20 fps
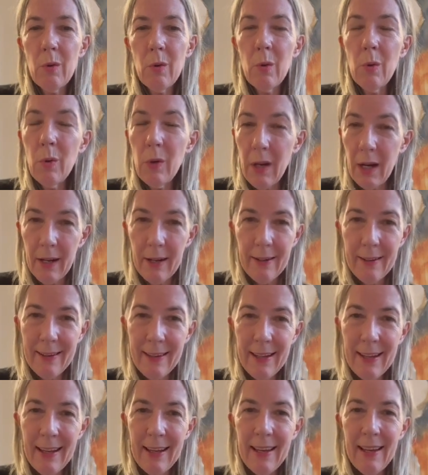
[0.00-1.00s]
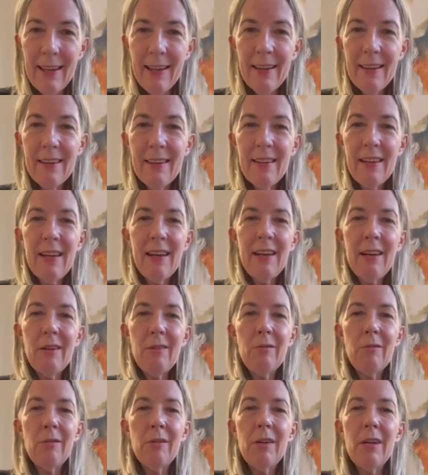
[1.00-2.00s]
who are they
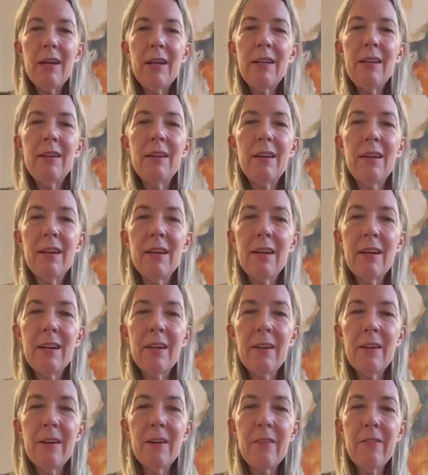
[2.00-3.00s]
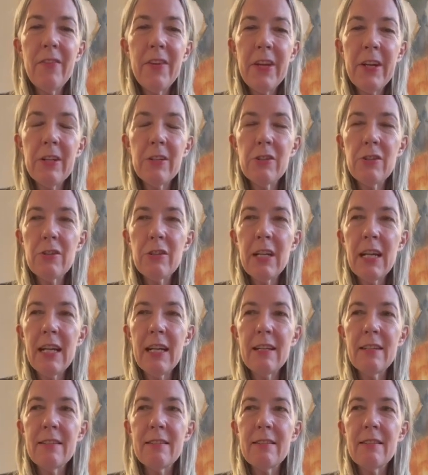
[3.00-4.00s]
and what are their
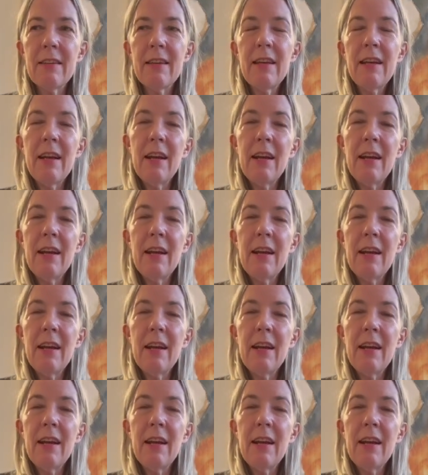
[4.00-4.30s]
traits?